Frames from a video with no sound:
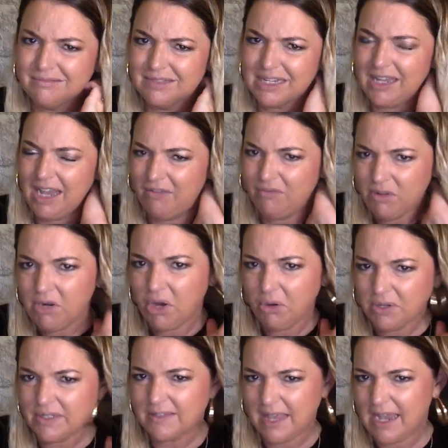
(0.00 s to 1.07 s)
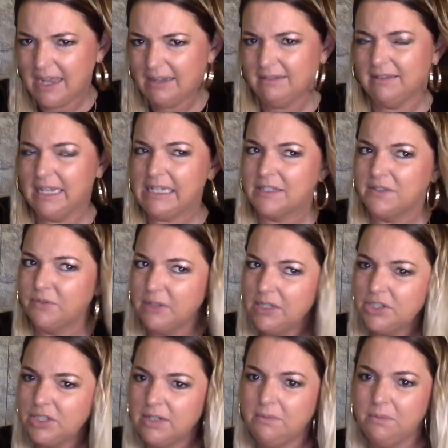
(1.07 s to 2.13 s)
have you noticed that? Like, is
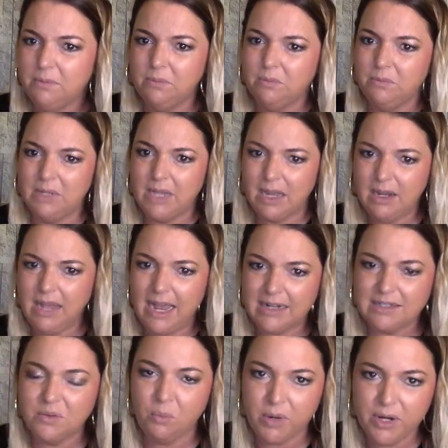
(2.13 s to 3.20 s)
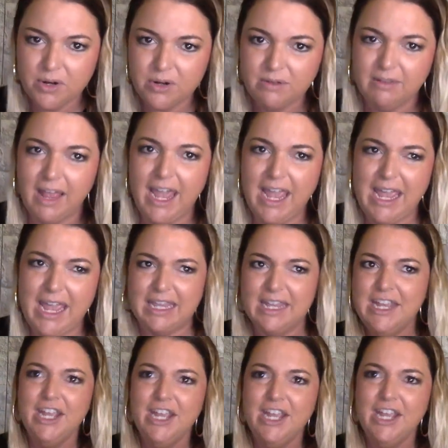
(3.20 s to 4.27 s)
Felicia kind of acting weird? Like,
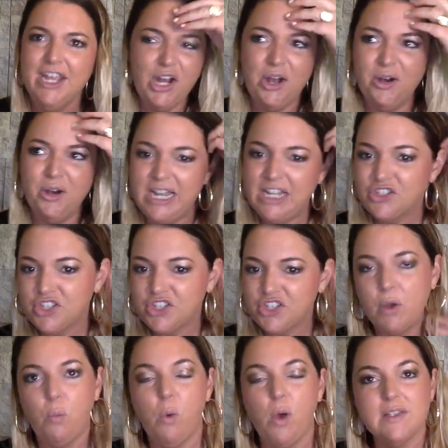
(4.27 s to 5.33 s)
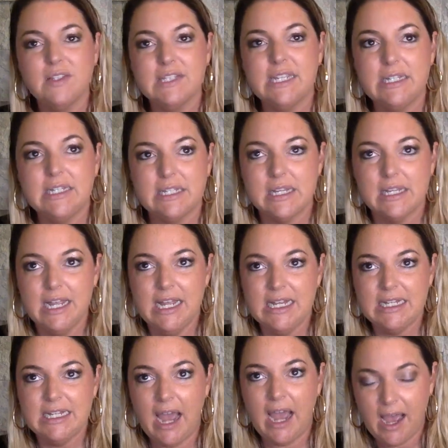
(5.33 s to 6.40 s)
and so it wasn't
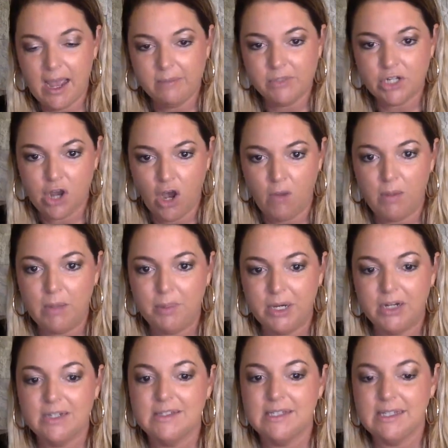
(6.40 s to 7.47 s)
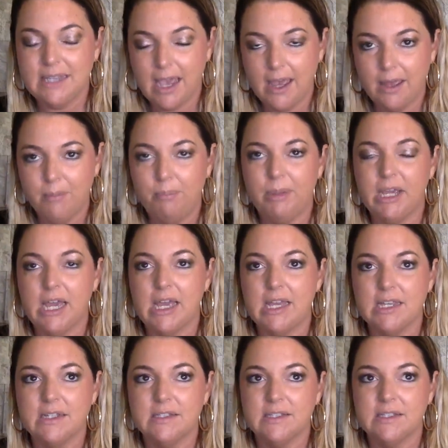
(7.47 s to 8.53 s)
time to call my parents yet,
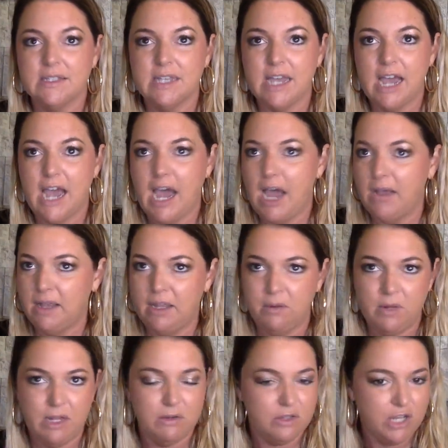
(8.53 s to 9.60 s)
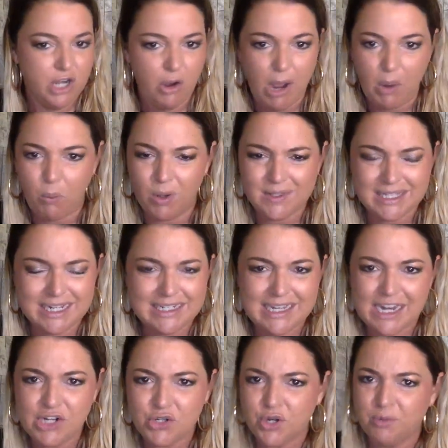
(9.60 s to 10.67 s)
because, I wasn't a
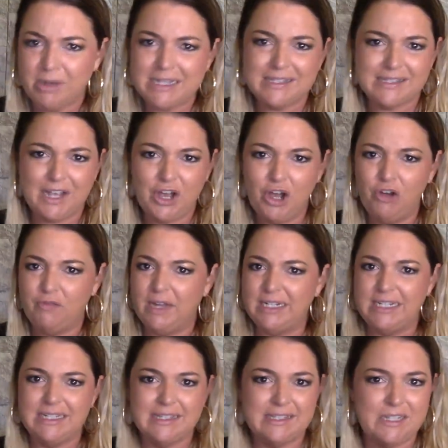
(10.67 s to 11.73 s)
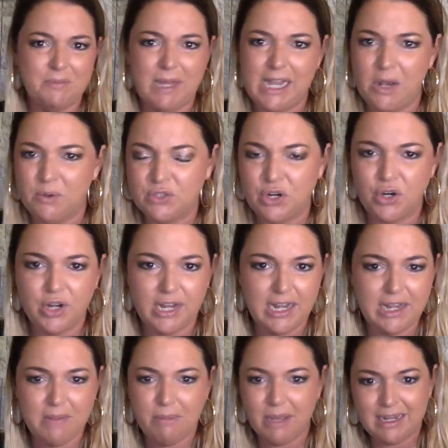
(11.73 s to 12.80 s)
danger to myself. I didn't seem like I was hurting
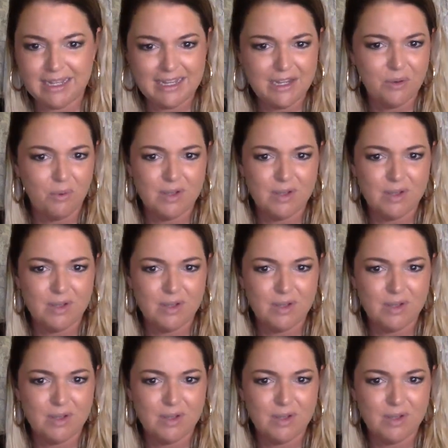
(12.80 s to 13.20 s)
anybody. It